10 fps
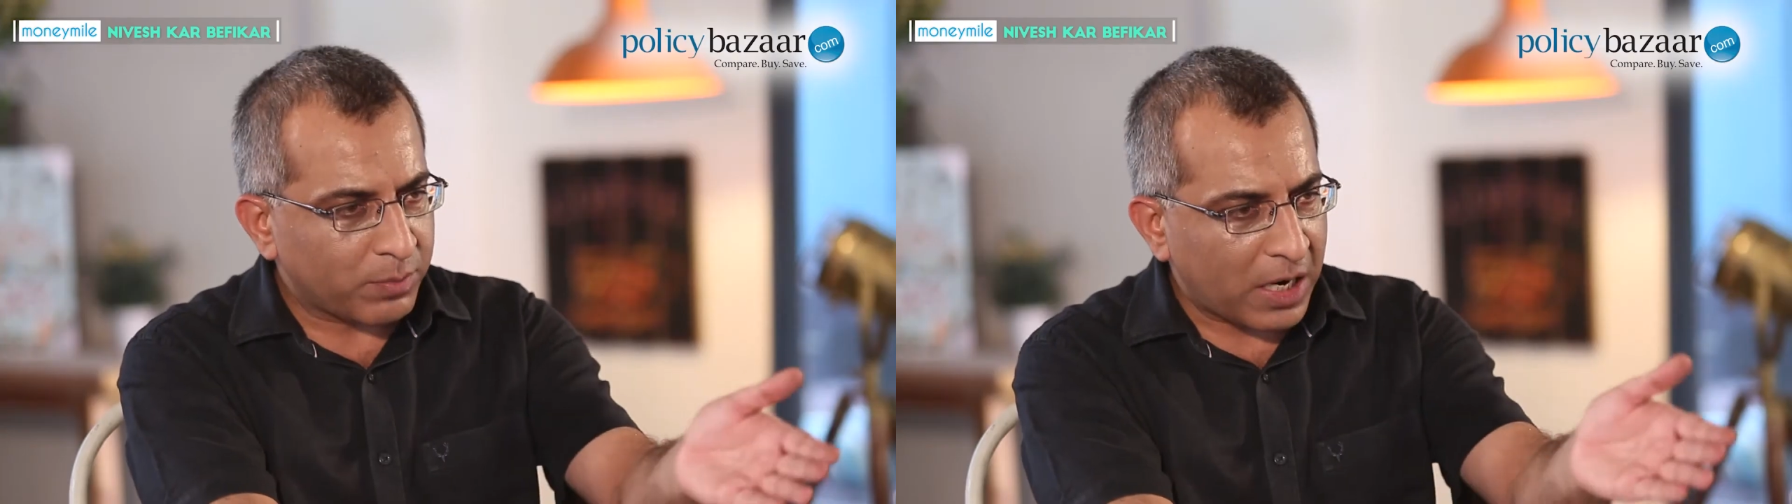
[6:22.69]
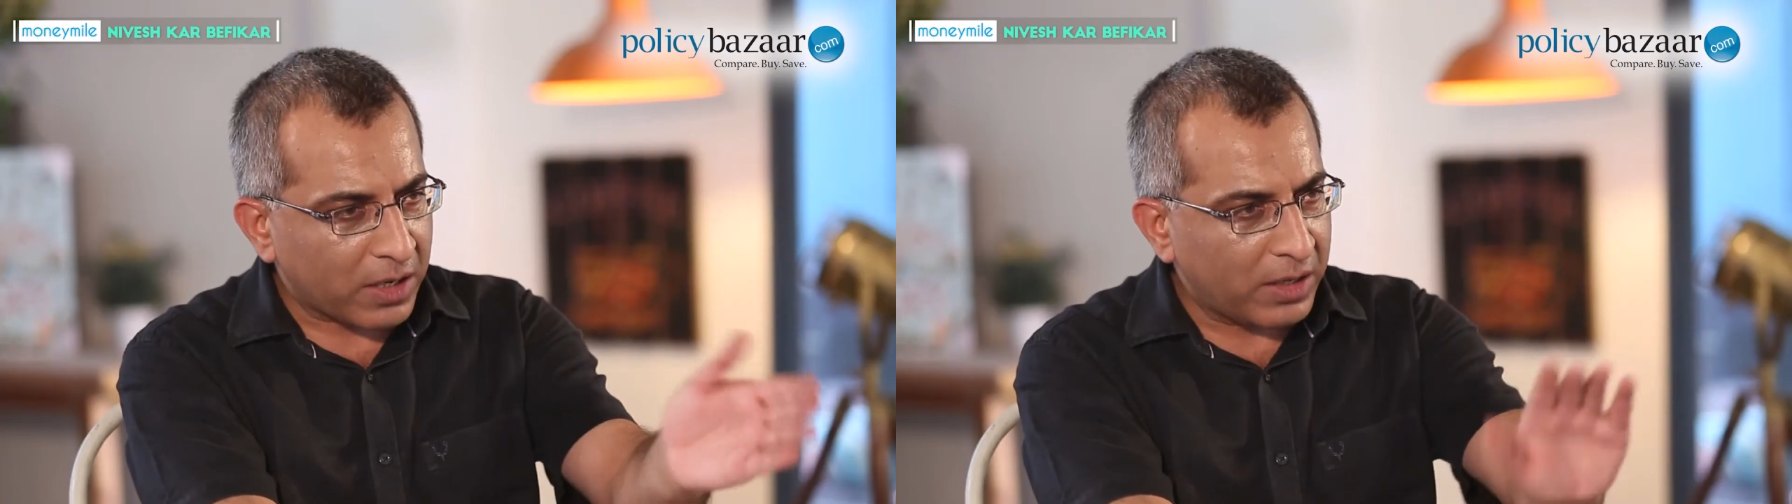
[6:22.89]

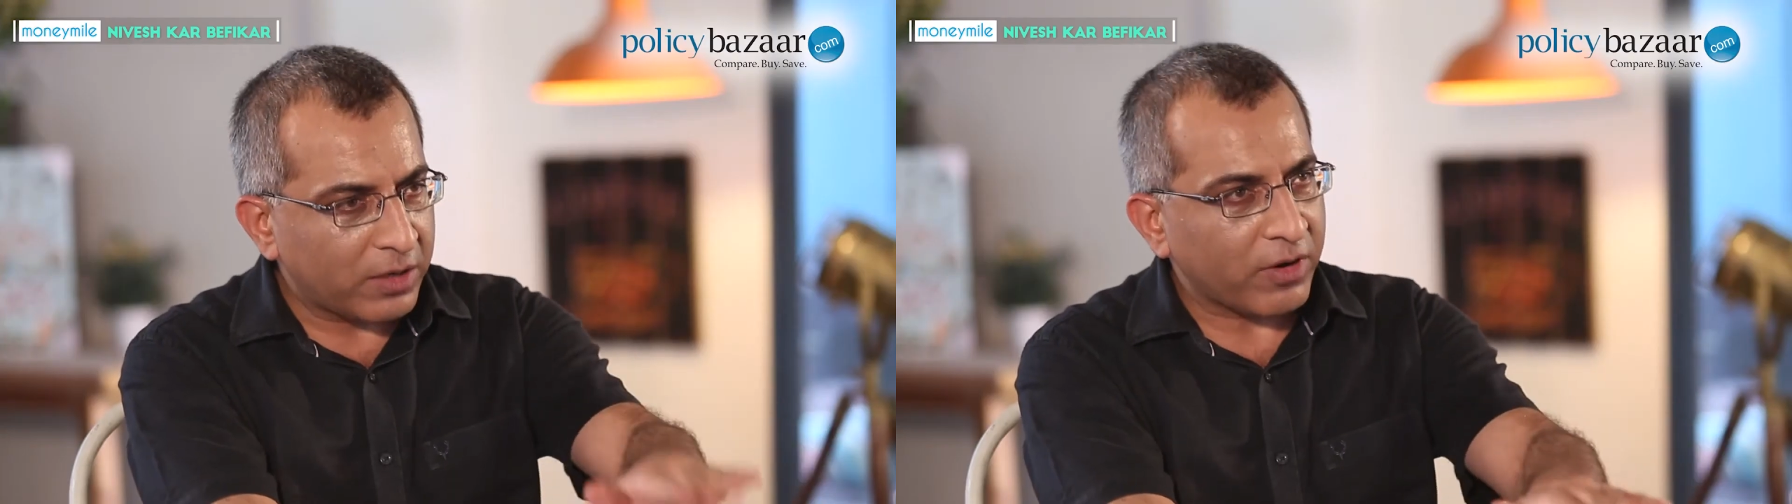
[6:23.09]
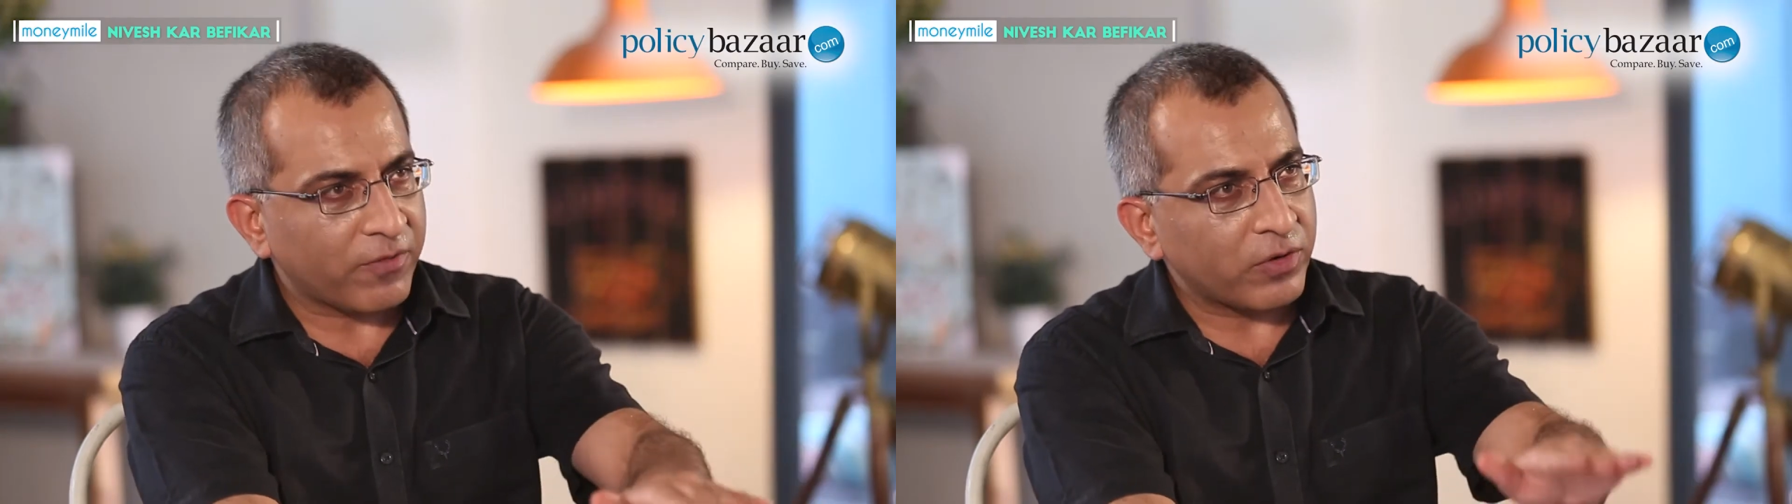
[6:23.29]
partly
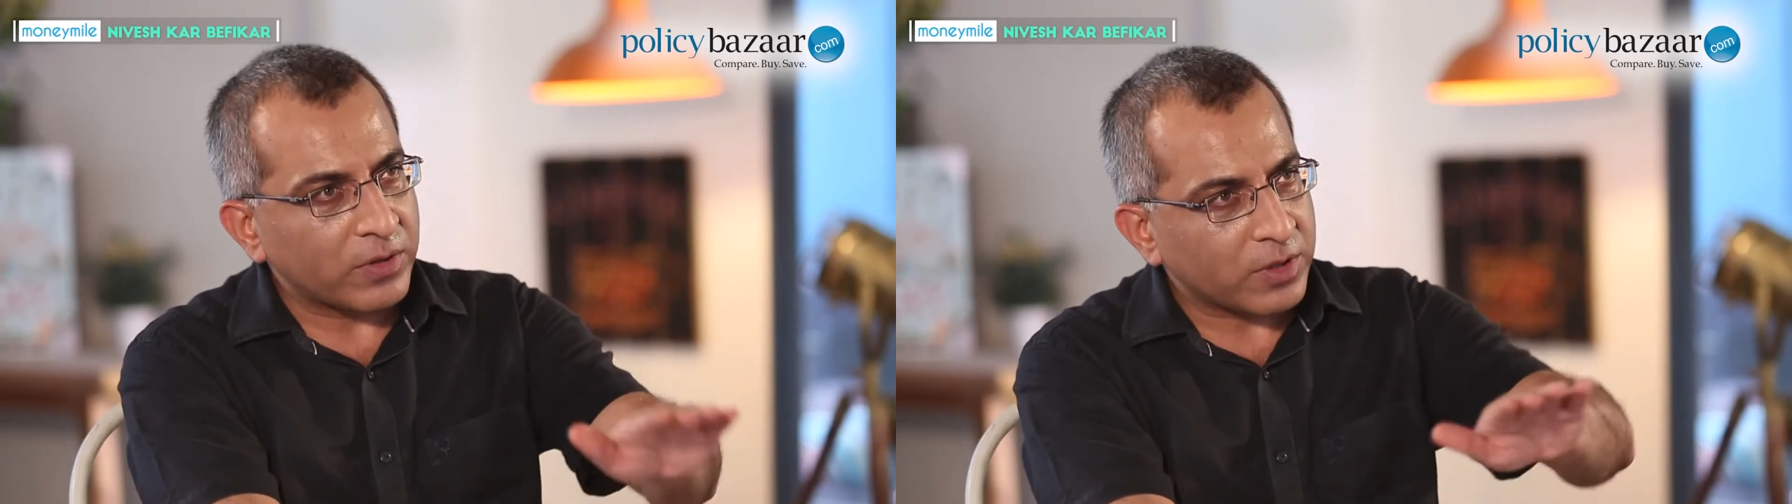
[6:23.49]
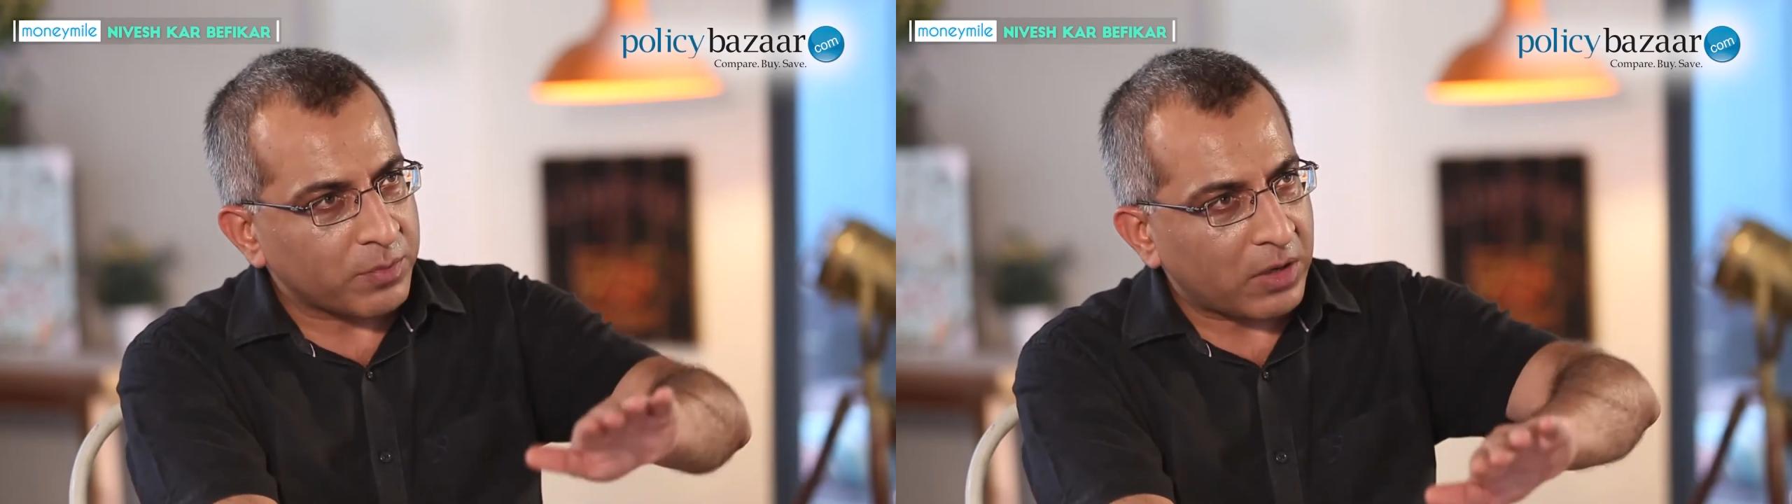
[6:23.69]
a
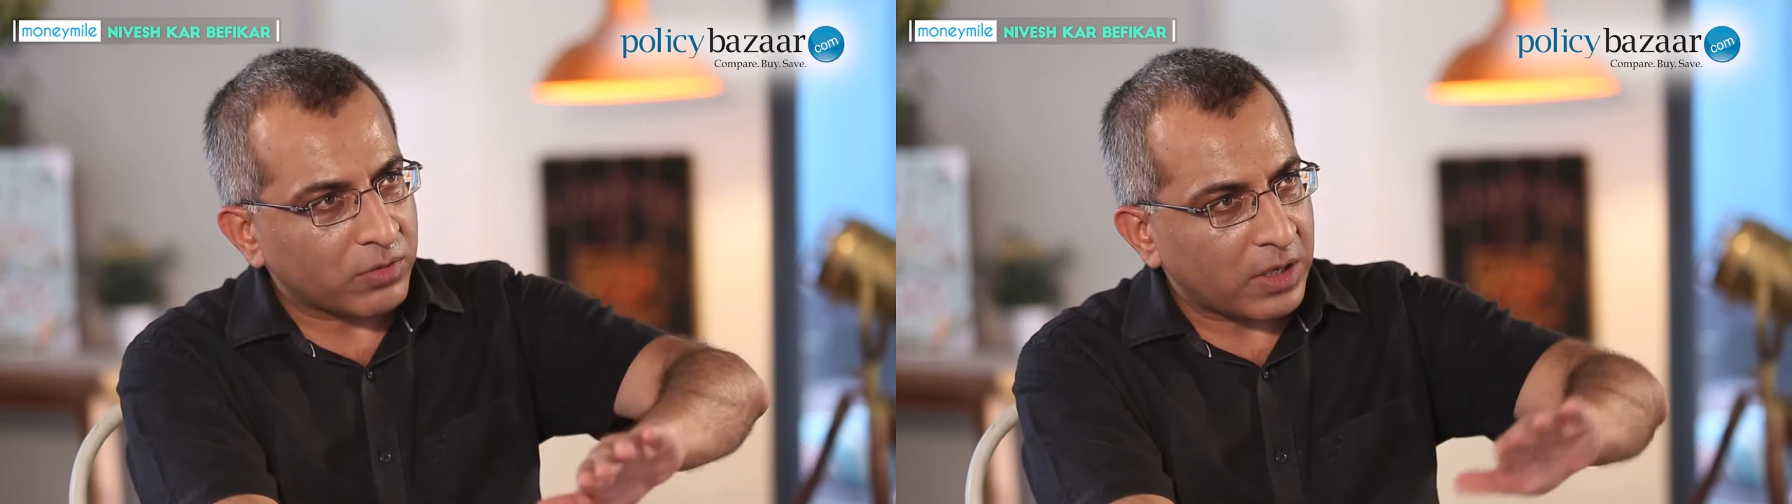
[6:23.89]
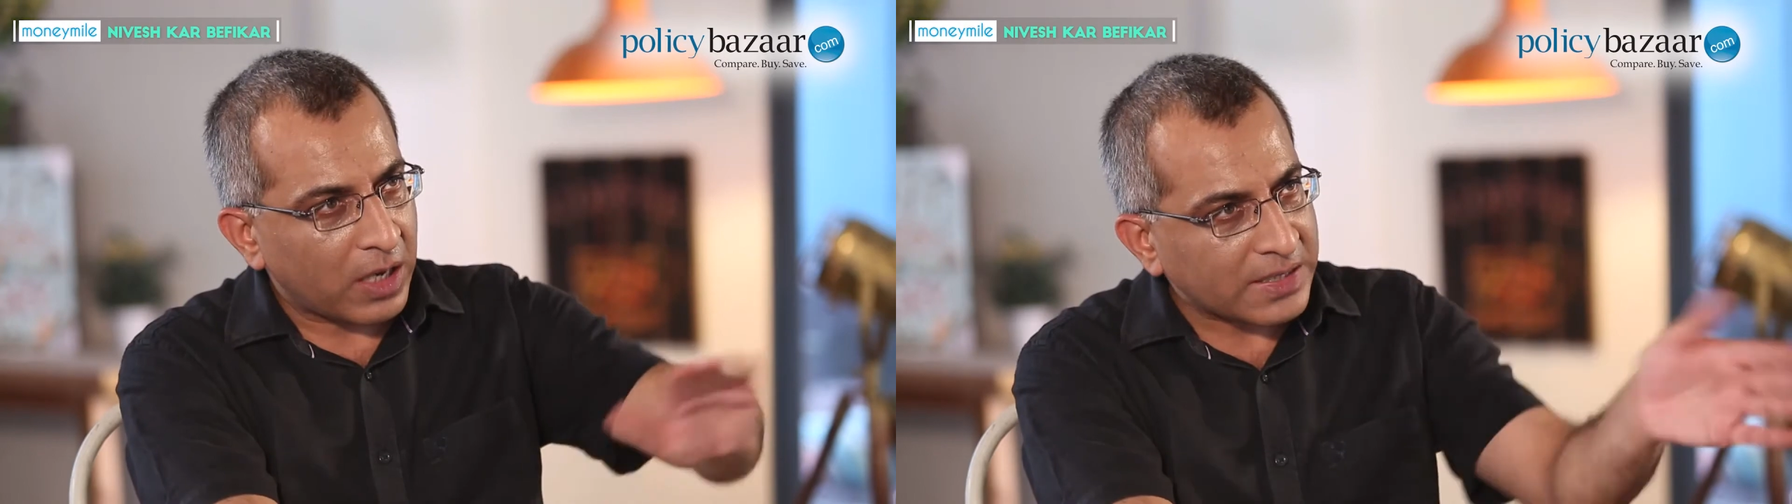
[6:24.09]
reference
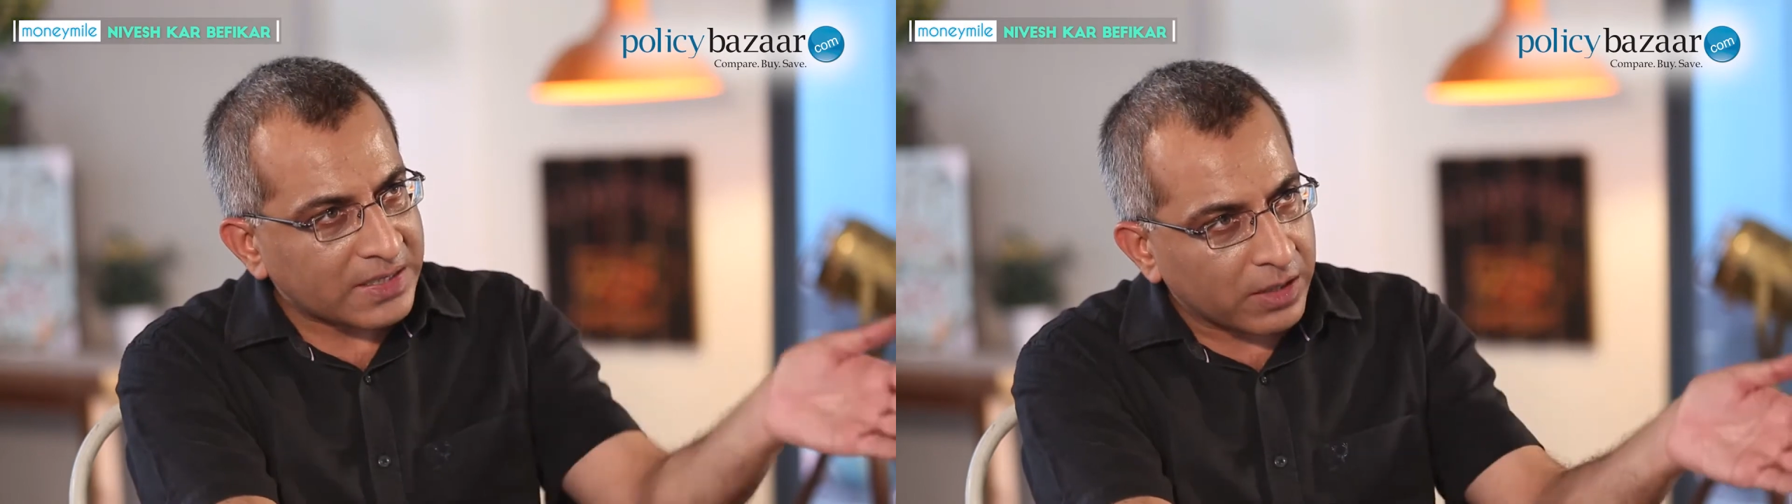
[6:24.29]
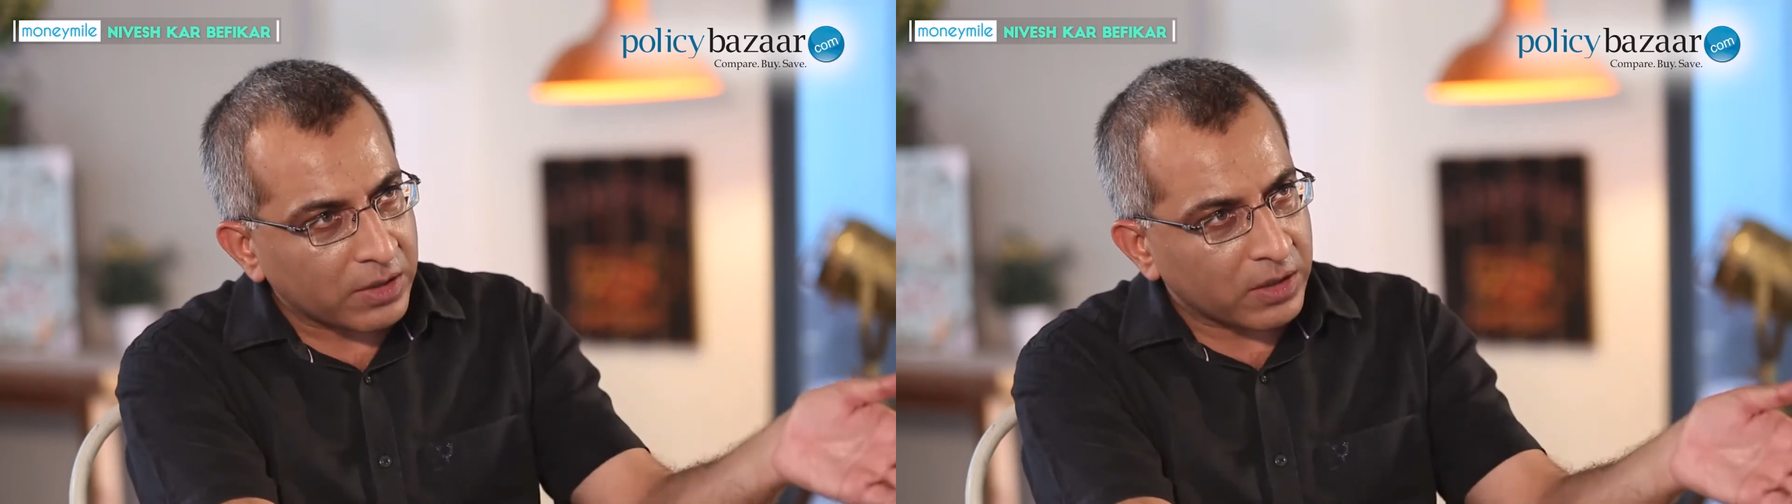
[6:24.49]
about the last 10